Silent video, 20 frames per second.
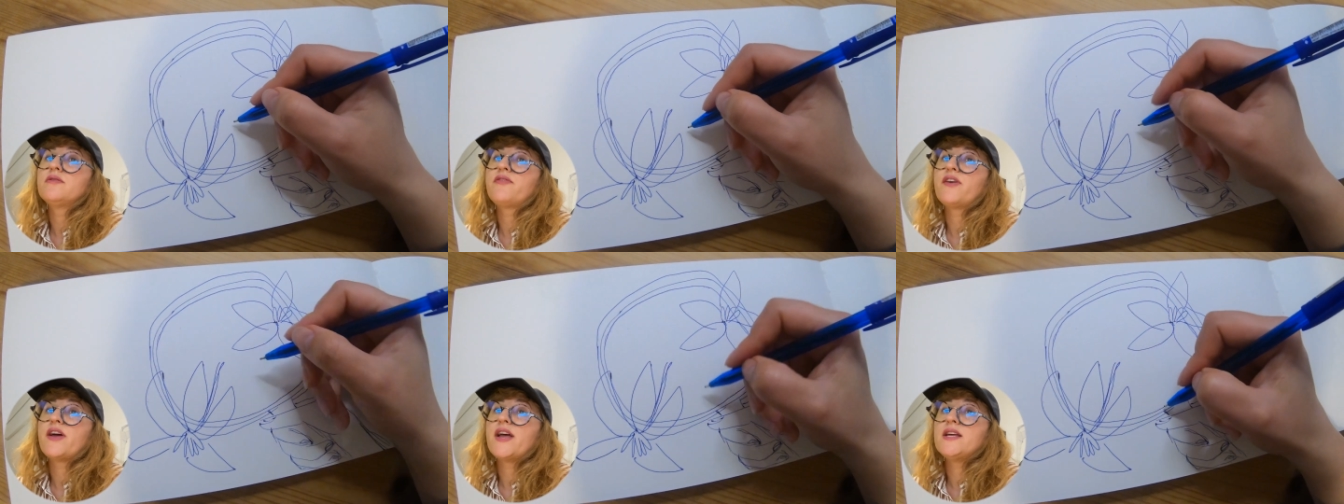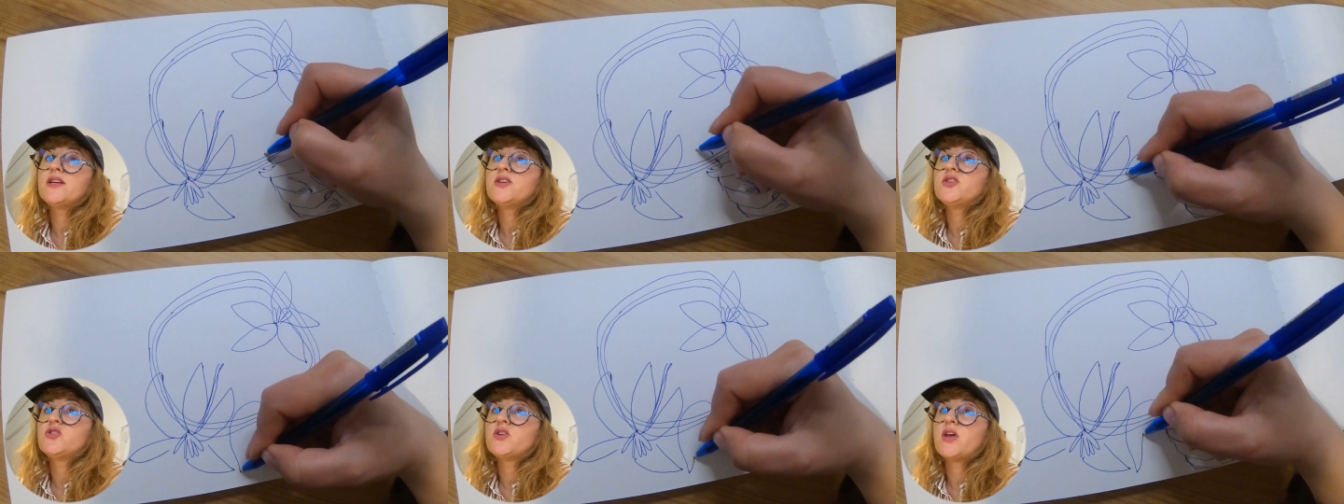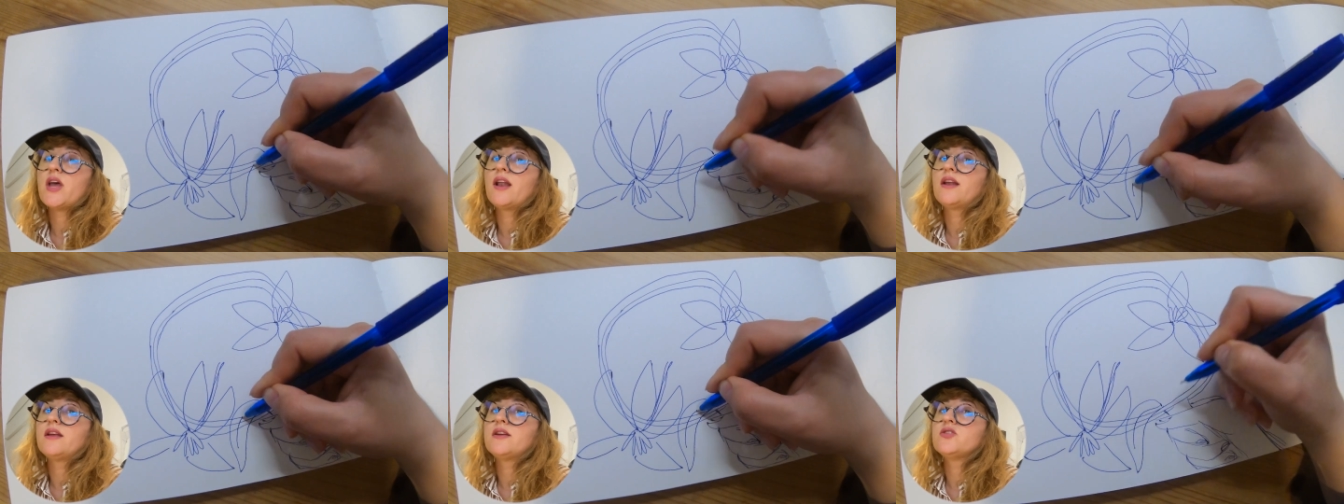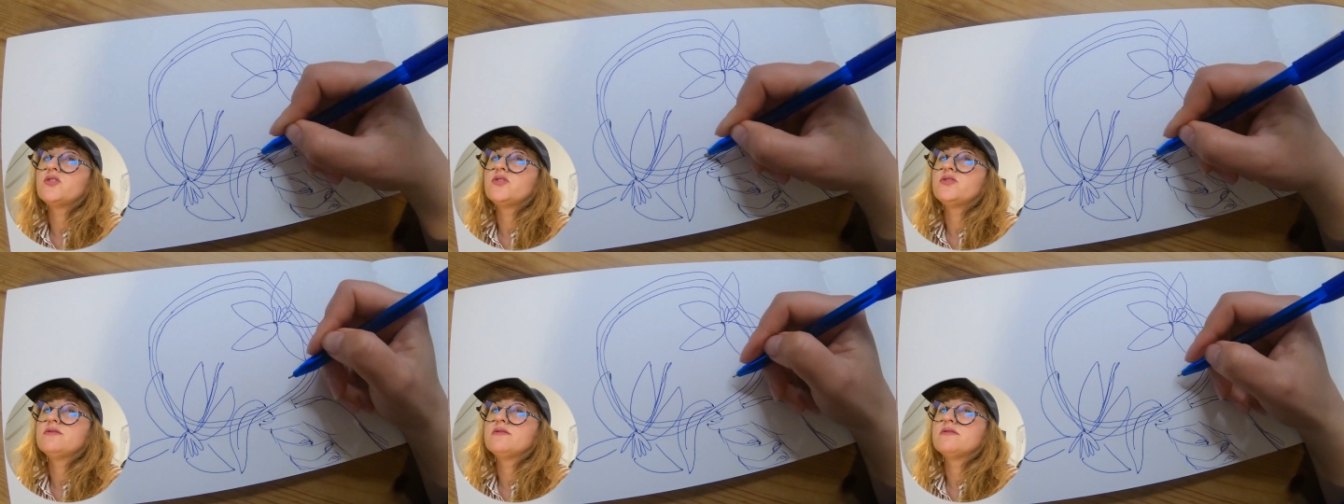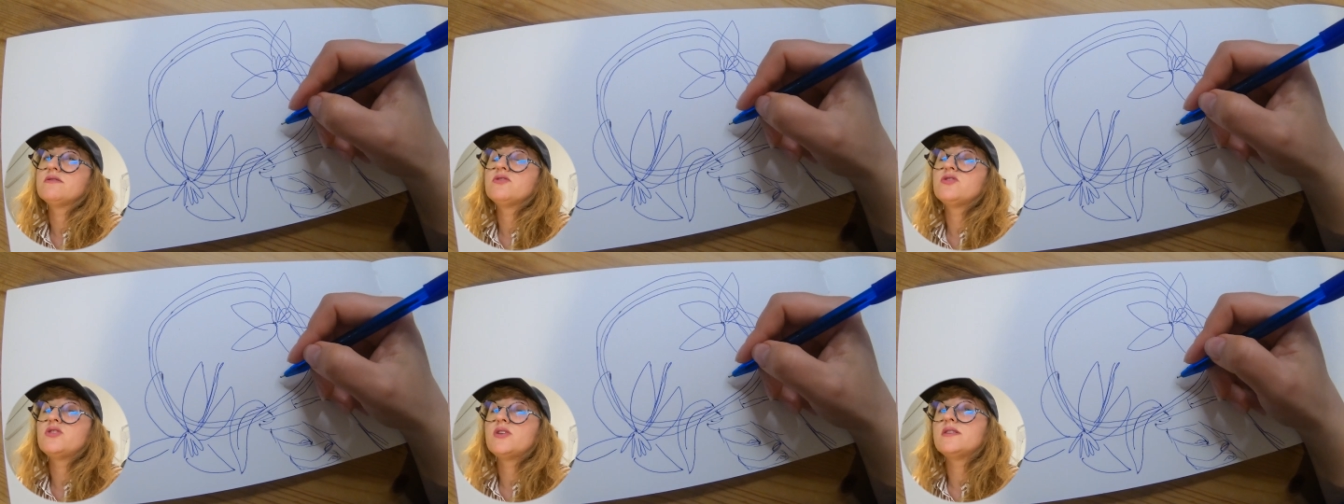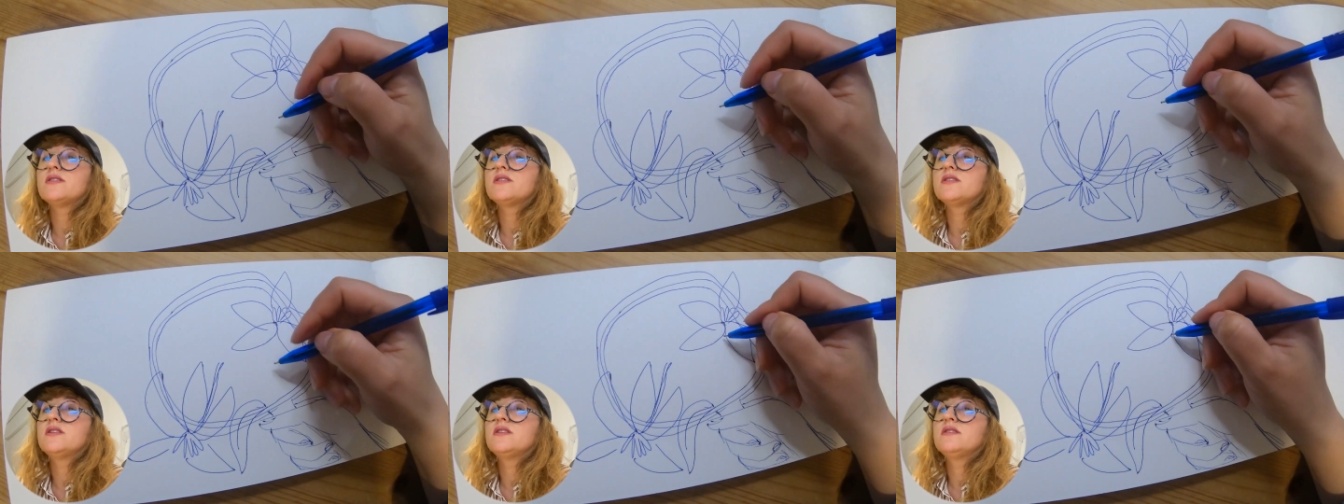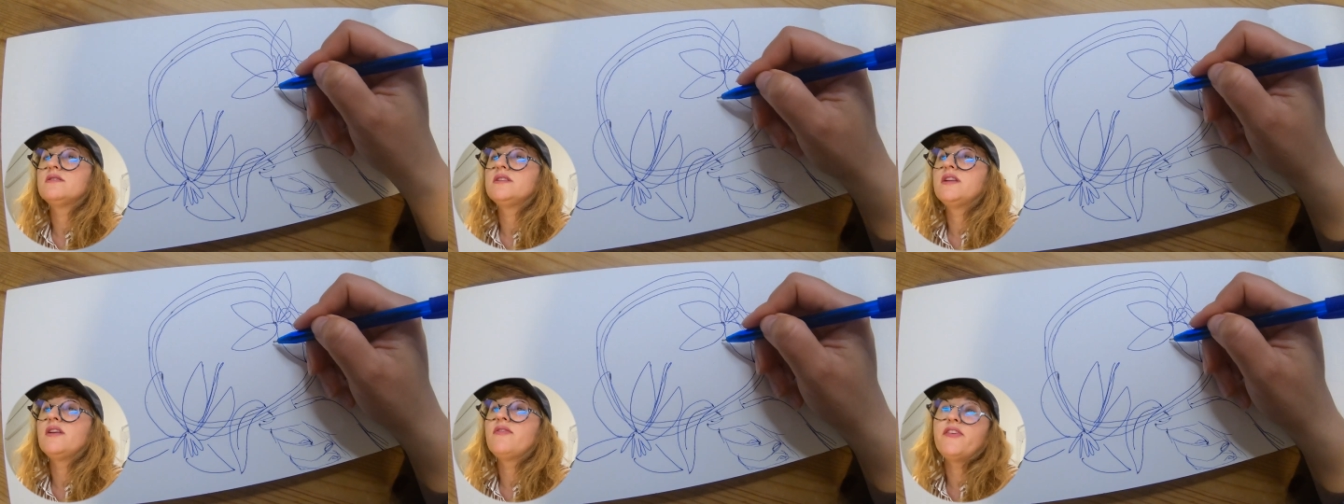face challenges,
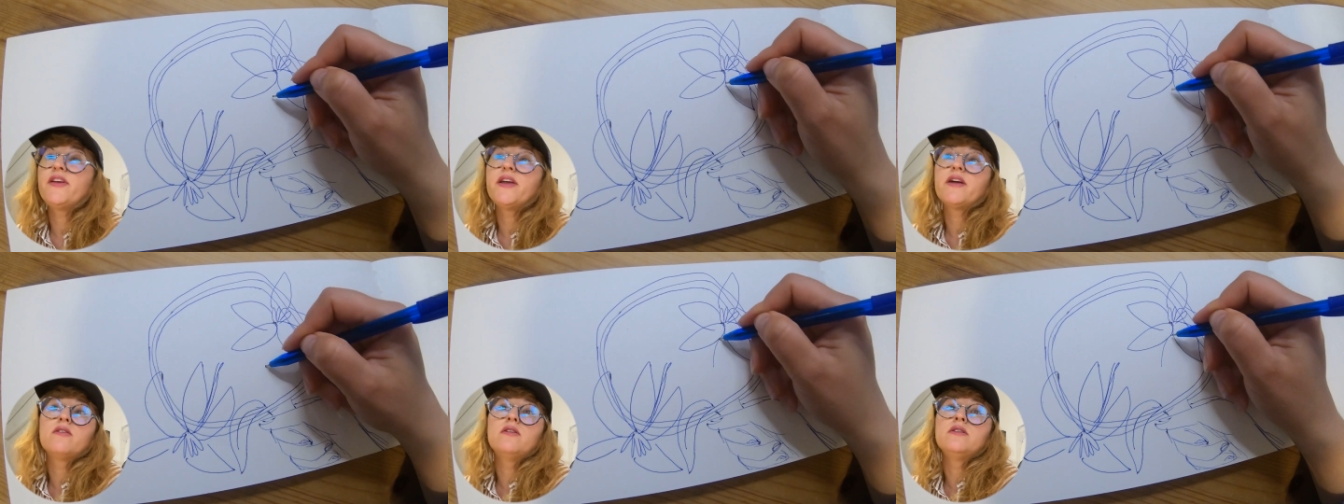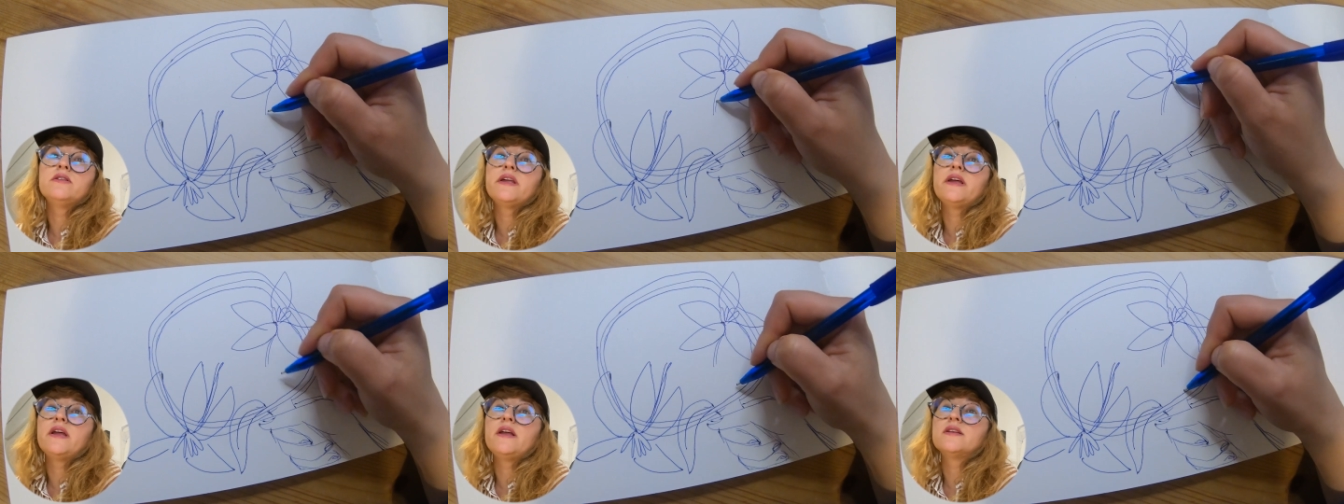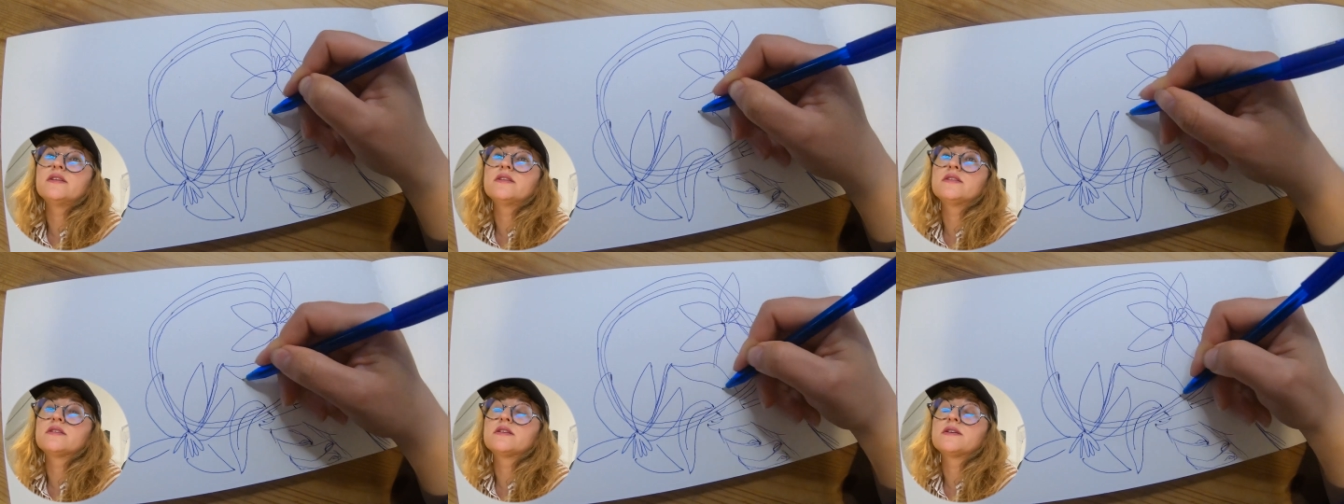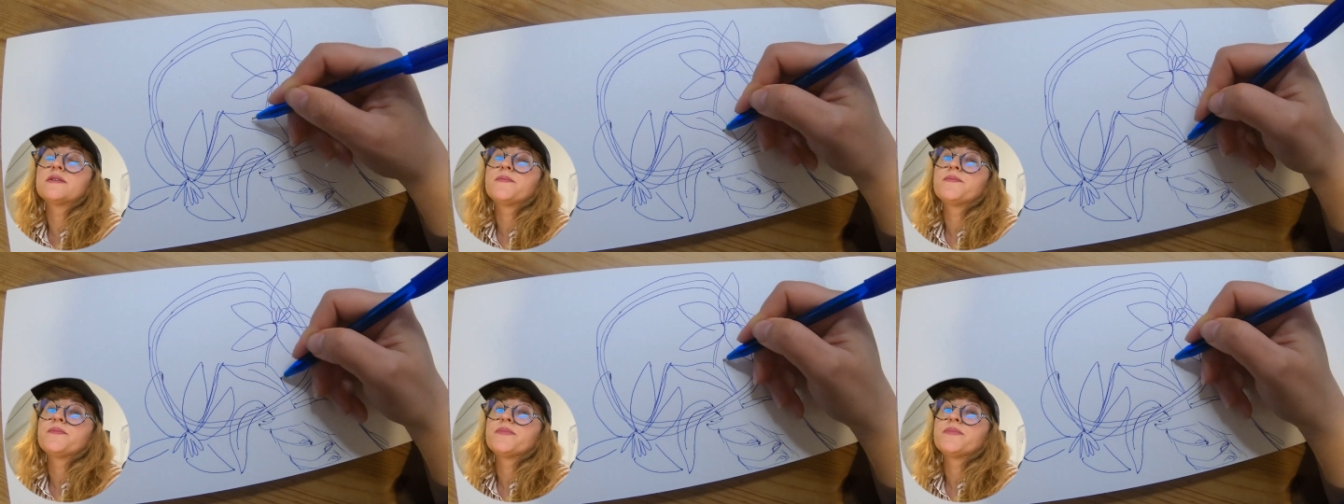difficulties.